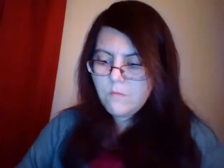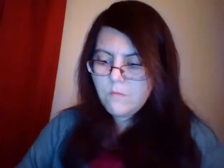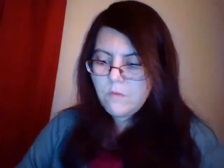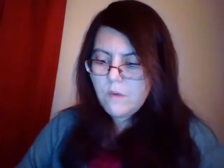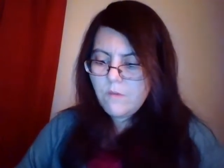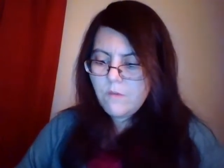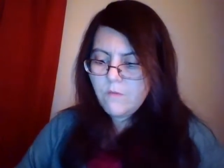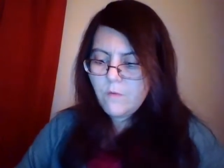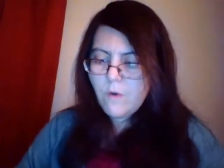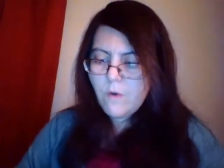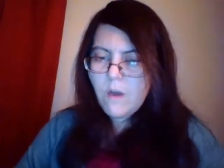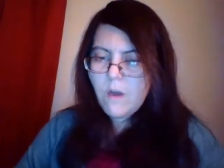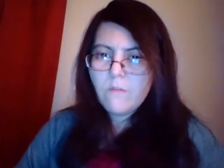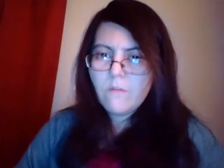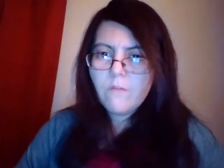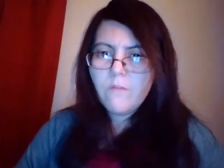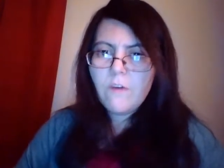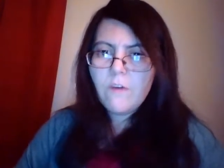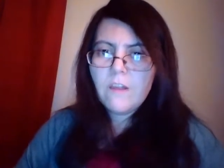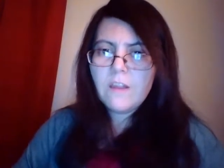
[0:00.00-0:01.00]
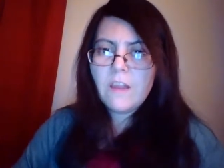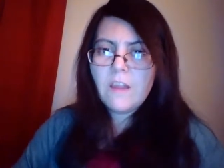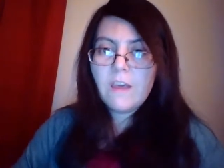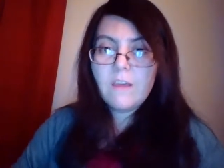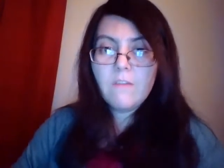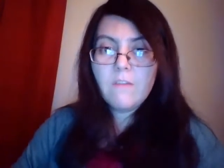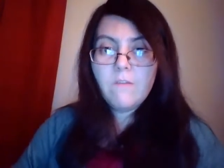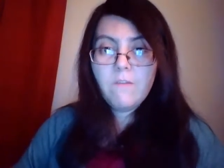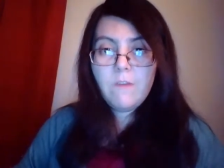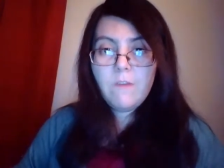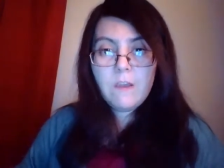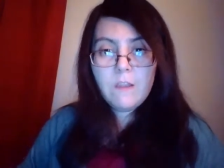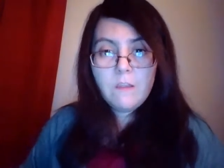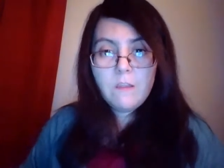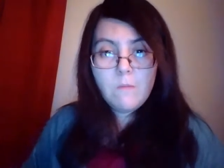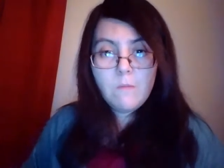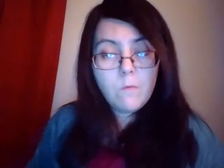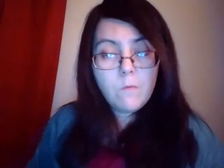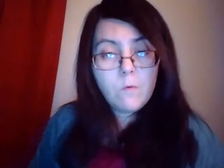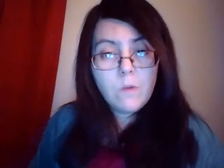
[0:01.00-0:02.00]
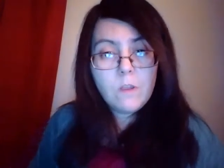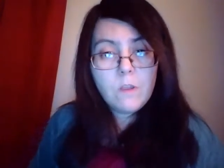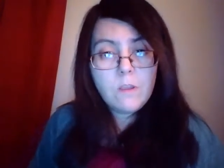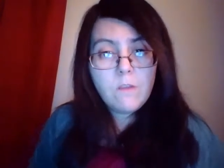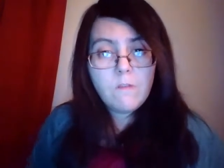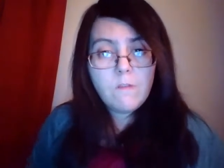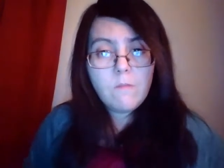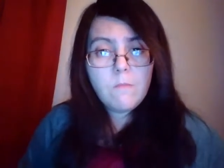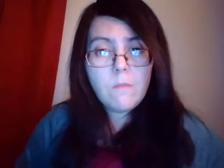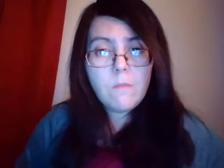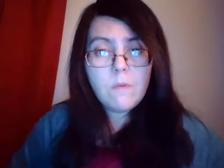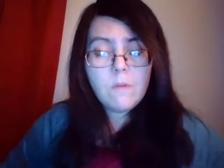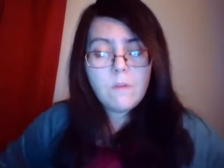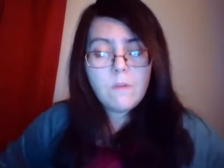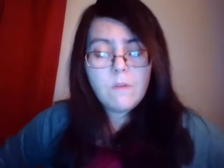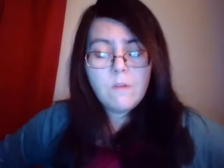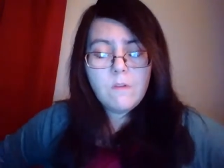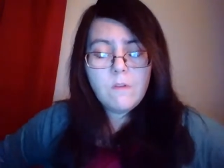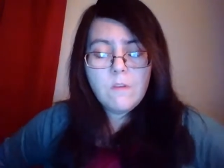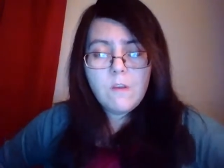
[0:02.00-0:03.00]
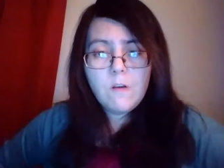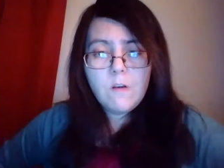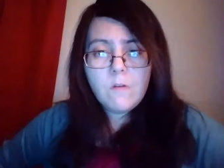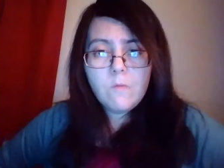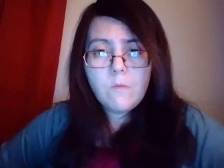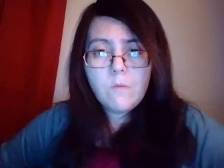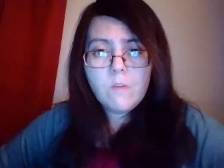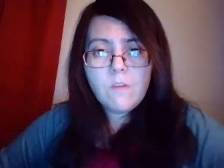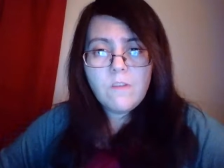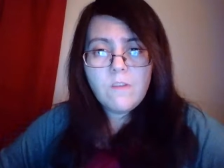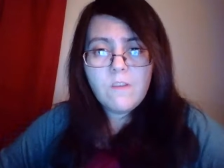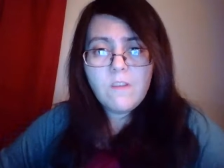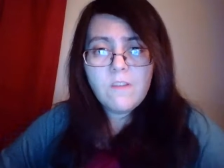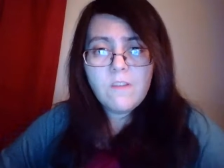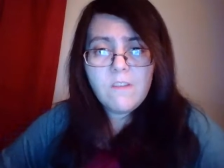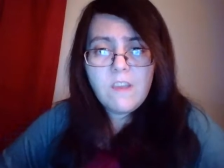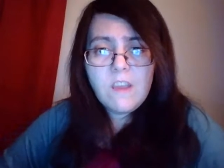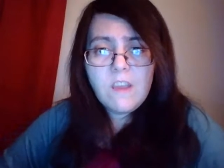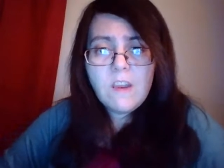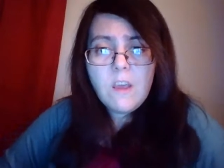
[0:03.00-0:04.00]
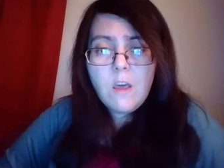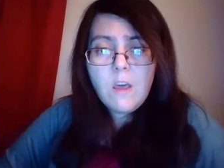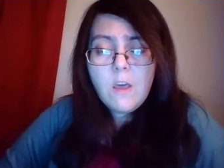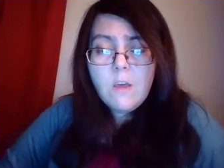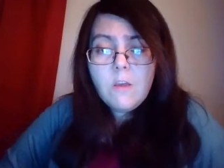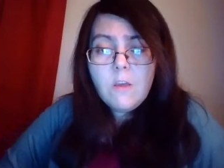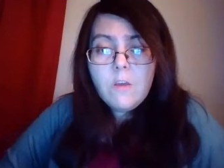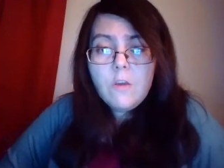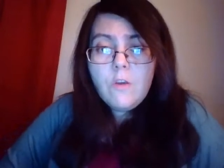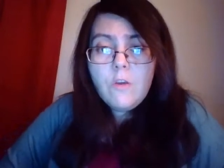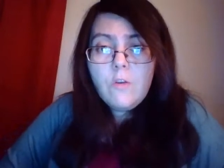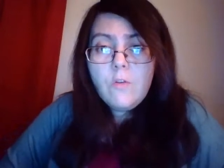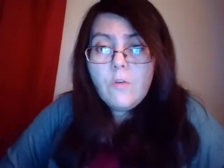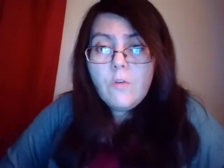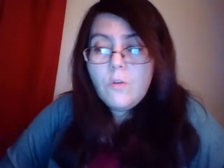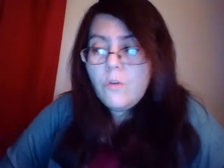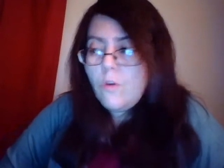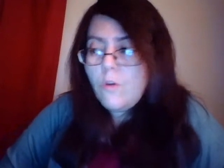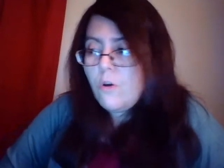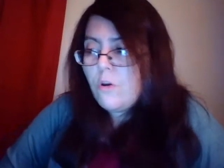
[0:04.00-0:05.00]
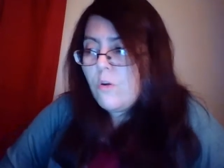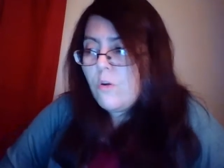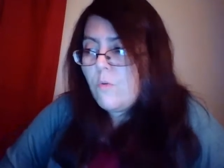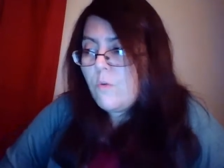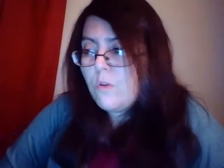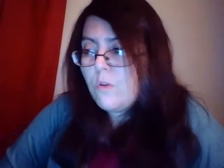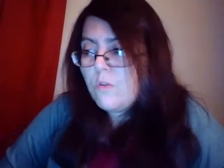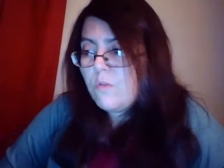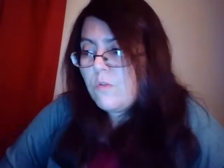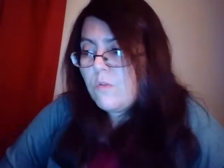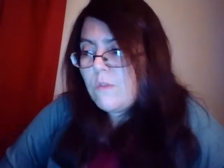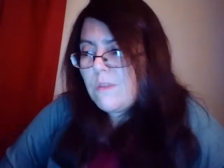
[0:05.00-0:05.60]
if you ever felt like a victim during this year 2016, you no longer want